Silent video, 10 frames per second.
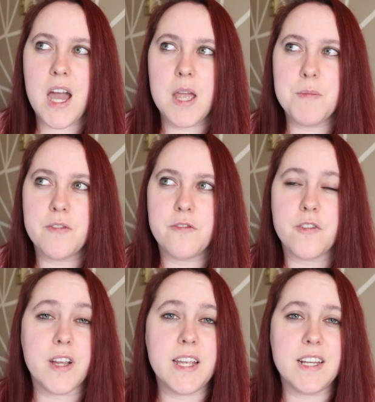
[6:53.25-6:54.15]
I'm
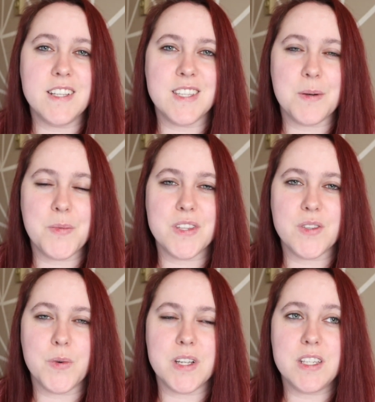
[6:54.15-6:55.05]
afraid
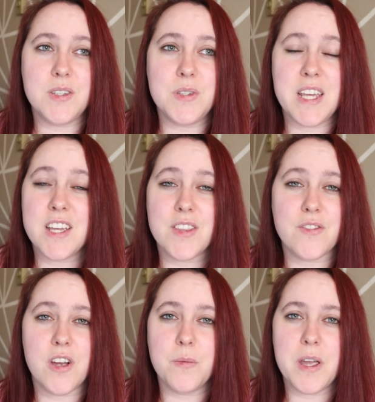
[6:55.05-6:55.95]
someone's going to take it the
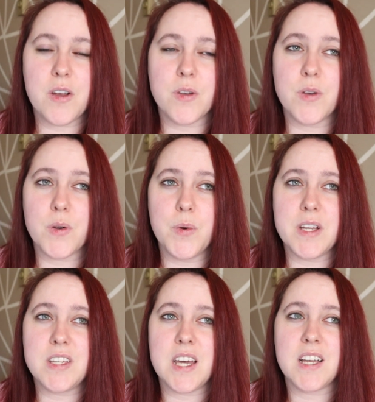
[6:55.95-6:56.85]
wrong way or they're
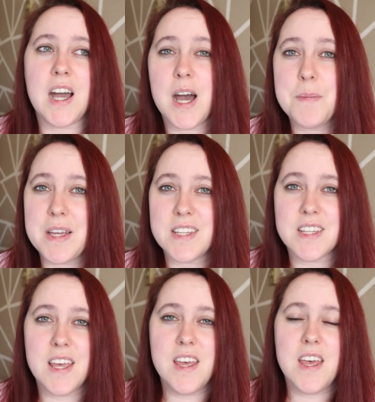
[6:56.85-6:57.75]
going to comment